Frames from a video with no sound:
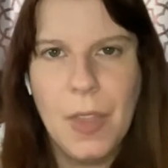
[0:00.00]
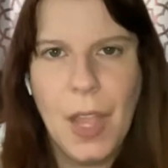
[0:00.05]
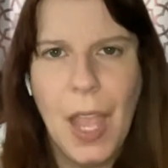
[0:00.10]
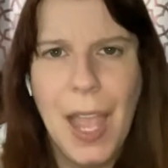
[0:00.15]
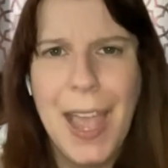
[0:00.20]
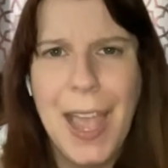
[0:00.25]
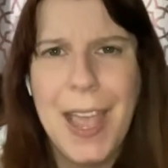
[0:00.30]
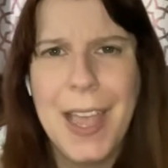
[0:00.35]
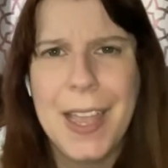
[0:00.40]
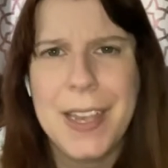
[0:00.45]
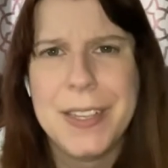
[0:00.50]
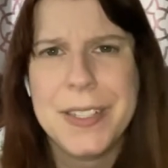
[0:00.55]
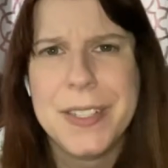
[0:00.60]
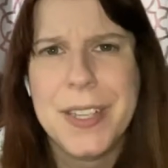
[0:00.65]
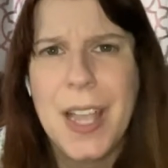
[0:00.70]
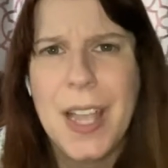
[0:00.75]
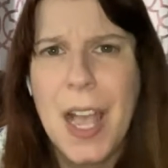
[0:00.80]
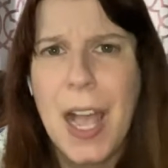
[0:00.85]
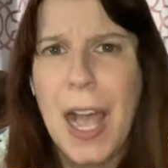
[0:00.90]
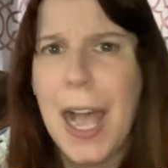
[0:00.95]
And
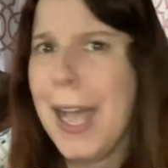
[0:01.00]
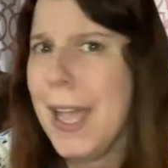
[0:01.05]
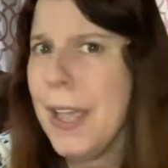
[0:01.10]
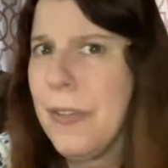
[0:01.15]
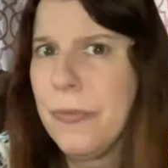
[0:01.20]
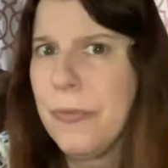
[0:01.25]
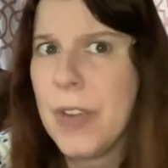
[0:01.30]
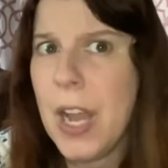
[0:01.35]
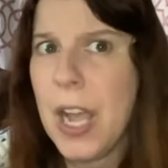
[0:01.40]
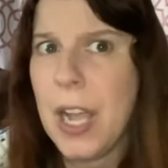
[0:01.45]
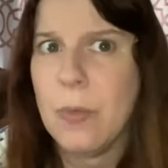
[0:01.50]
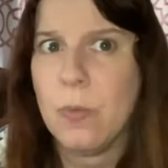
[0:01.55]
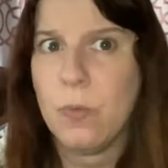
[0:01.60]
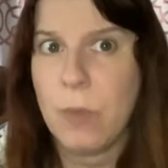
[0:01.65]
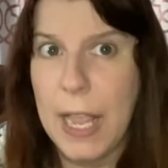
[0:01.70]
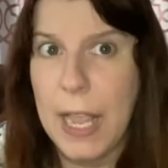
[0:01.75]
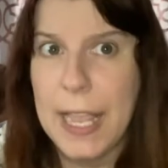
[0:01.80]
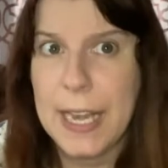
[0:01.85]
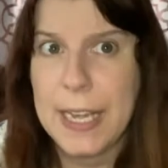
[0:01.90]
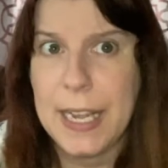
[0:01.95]
I've not
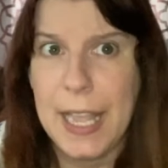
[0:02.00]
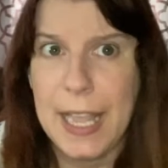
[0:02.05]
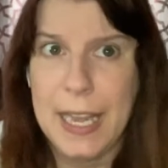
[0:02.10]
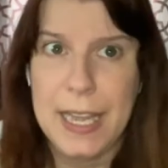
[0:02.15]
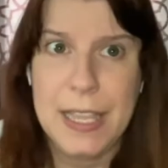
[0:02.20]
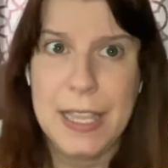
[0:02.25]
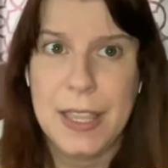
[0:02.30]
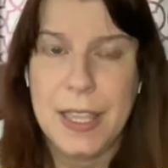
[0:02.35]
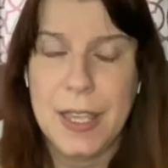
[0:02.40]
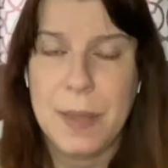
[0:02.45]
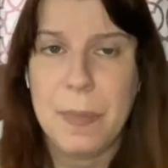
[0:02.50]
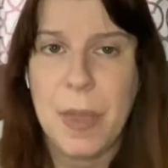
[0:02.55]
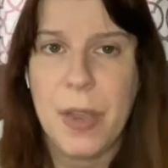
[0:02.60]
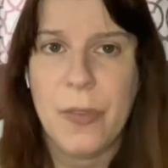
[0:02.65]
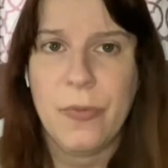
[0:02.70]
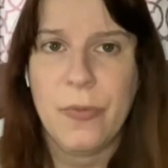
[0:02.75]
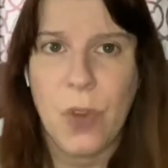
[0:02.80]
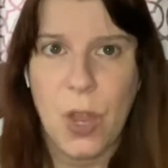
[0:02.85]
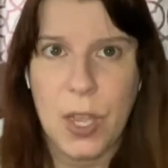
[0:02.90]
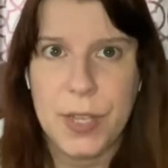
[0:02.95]
read anything by
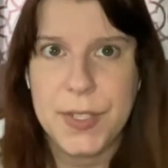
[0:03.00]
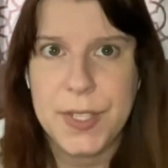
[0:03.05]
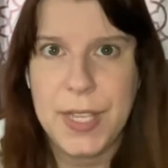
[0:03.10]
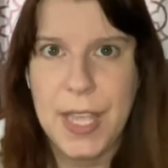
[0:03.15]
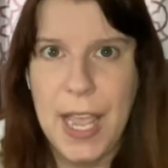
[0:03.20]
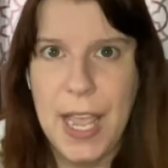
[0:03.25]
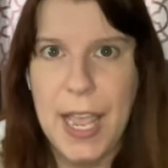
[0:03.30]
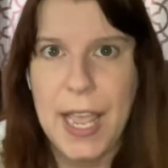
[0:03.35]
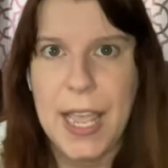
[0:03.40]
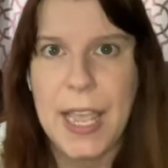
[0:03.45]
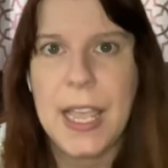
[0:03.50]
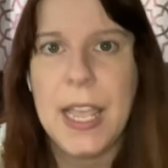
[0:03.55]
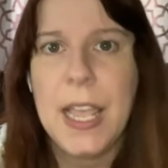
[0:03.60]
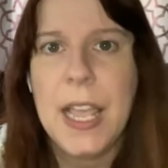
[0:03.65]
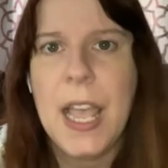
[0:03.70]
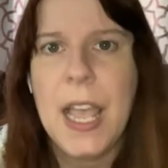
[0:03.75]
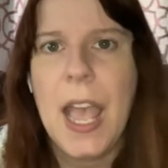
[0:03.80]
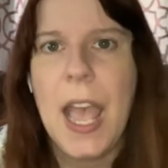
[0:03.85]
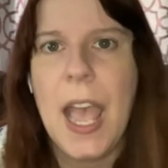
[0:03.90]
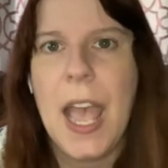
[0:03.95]
Frost K,
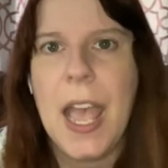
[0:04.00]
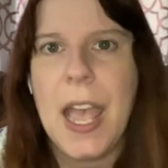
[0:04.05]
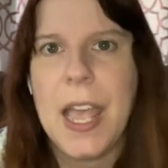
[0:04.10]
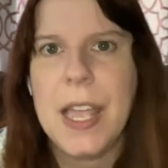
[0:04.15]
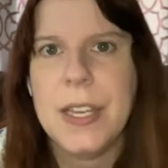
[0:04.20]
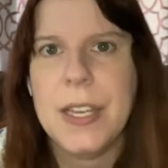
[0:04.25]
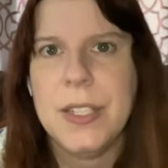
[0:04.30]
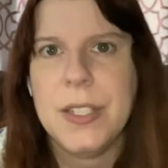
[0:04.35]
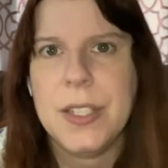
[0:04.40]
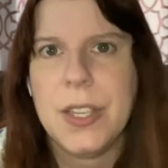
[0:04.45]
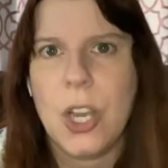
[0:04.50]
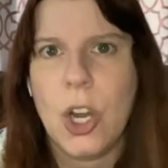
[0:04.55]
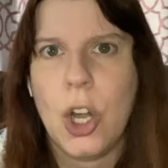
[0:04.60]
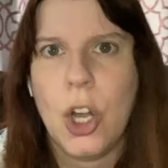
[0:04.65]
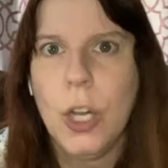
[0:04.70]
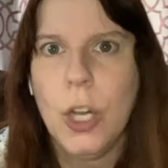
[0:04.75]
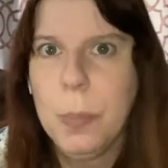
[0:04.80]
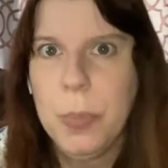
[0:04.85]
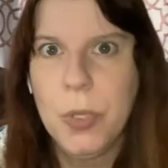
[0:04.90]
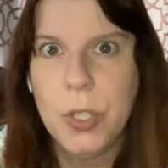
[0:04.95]
and
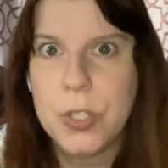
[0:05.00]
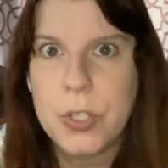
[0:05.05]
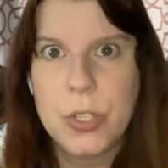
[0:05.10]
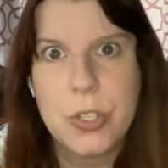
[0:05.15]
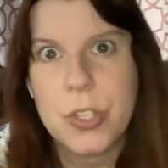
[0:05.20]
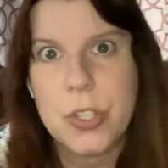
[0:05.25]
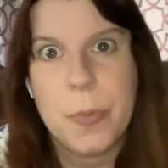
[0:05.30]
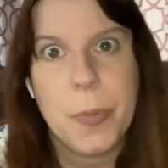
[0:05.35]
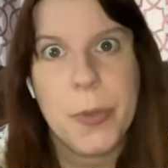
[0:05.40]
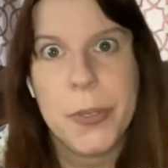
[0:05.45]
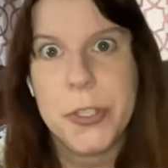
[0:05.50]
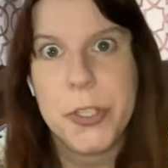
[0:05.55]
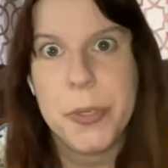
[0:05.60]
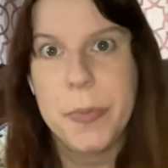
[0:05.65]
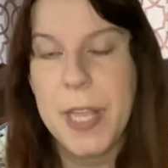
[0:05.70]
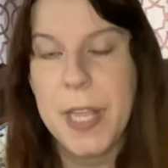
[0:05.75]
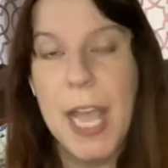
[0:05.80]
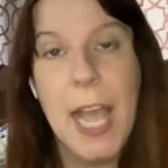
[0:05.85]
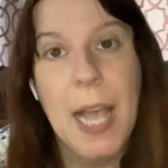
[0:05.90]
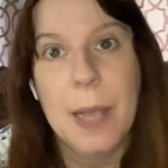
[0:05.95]
her books are supposed to
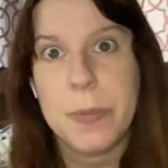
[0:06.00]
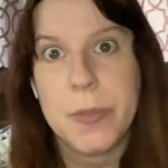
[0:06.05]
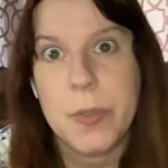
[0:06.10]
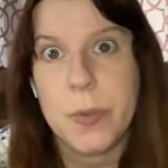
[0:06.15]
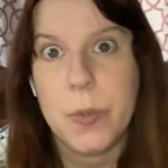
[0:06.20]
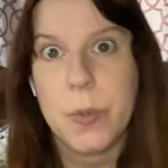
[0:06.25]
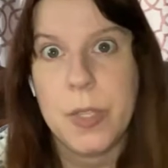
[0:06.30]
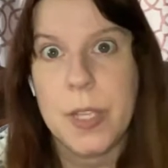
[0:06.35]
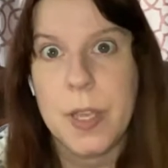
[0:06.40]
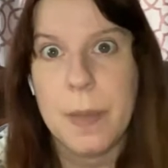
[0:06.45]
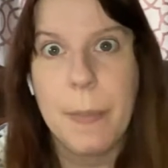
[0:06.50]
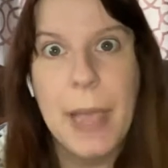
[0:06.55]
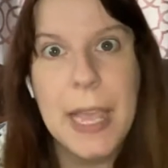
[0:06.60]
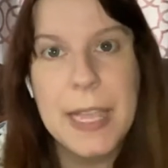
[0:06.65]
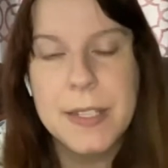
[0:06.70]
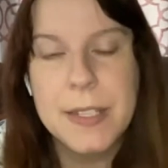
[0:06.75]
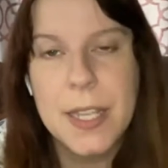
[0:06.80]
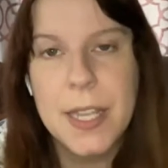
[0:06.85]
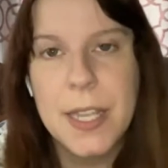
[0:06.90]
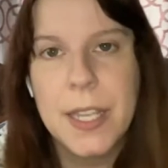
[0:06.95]
be absolutely
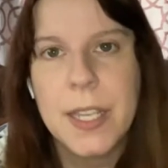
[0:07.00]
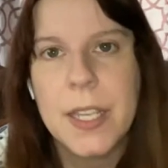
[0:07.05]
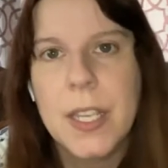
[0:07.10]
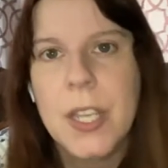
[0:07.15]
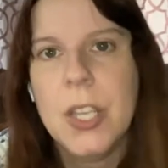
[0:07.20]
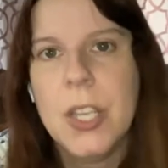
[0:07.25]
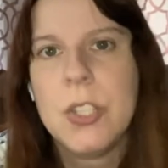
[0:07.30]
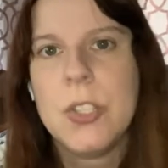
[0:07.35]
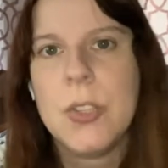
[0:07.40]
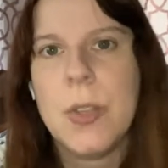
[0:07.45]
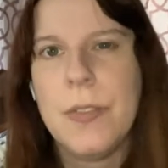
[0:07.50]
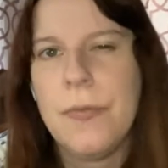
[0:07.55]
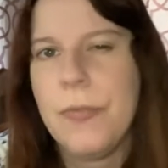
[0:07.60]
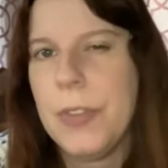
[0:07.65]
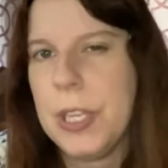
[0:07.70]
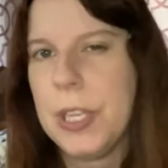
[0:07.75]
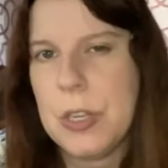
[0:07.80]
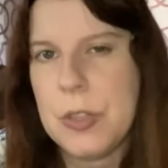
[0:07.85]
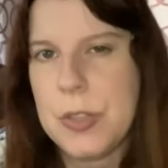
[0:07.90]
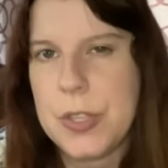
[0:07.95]
amazing, so I
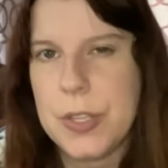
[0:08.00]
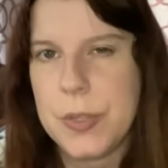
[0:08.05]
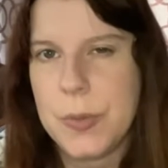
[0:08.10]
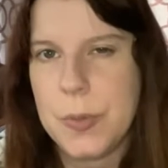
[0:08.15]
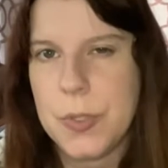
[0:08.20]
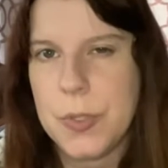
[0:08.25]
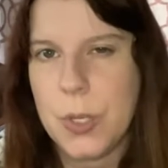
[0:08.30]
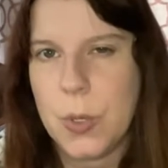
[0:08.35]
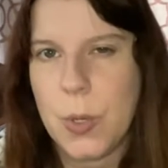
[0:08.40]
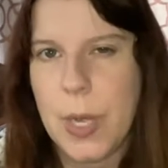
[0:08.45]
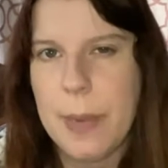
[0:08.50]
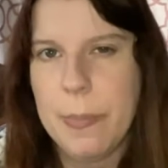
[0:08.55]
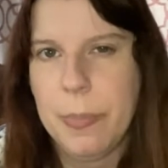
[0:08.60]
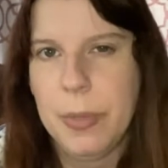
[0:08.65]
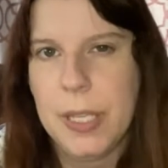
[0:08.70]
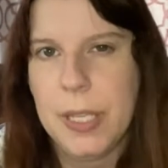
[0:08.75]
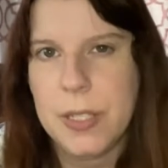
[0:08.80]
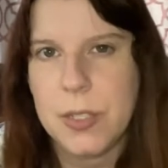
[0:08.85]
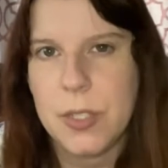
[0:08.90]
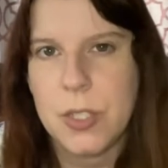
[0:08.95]
figured this was a great
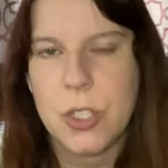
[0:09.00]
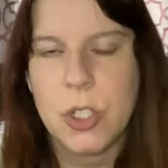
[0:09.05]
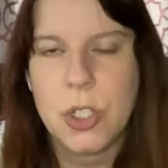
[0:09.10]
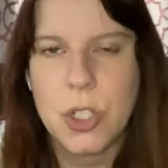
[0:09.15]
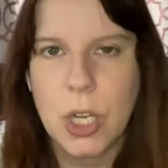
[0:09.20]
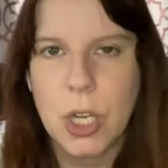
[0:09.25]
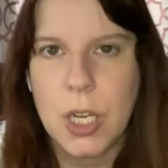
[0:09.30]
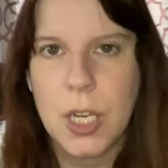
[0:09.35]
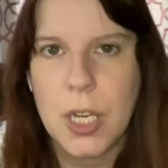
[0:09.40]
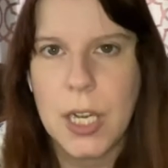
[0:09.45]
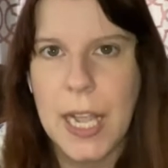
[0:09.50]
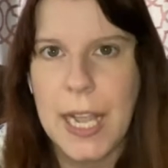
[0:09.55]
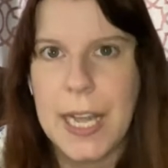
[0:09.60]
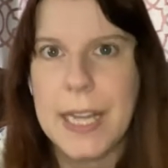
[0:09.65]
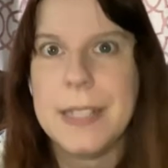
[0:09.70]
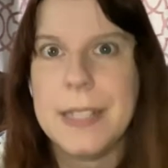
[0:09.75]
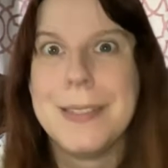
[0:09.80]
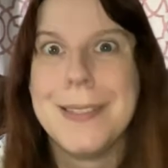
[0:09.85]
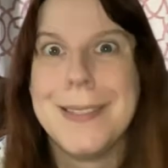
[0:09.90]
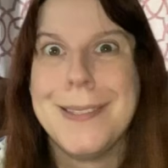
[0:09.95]
place to start, and
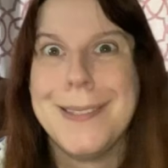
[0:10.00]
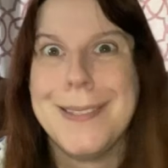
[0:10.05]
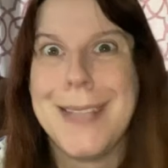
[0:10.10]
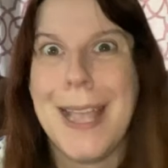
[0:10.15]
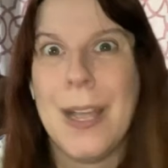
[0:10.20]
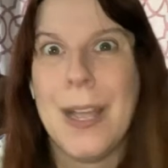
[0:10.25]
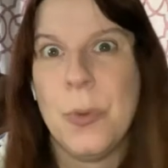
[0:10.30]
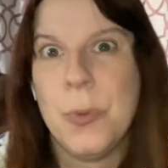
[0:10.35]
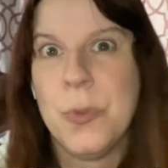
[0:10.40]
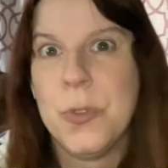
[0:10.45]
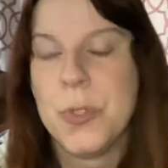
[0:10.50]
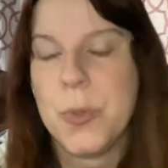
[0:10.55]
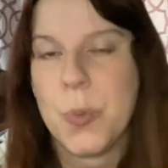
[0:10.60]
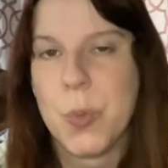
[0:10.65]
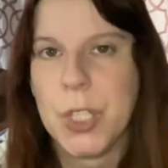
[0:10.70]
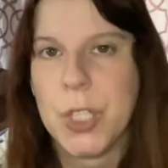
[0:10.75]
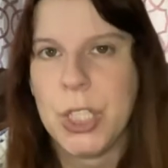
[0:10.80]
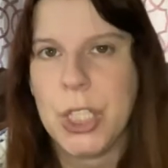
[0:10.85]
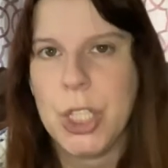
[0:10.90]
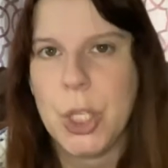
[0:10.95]
it sounds
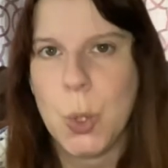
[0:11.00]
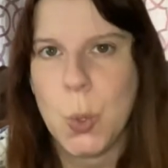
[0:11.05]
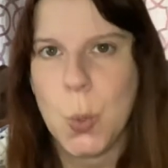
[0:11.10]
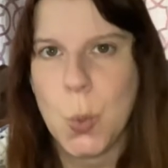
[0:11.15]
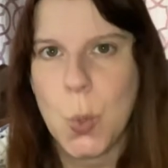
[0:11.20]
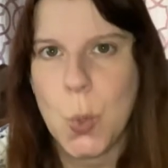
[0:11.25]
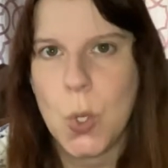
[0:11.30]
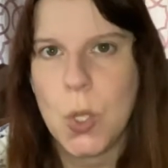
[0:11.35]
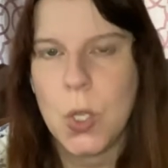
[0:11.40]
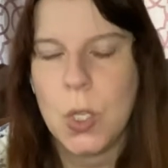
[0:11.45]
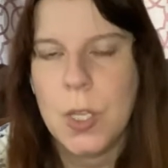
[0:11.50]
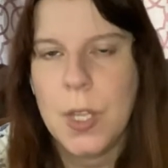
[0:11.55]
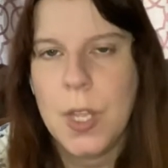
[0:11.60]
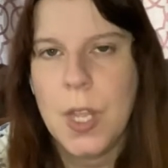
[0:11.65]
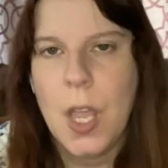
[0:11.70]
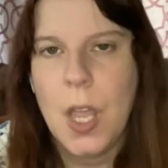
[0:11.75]
really cool.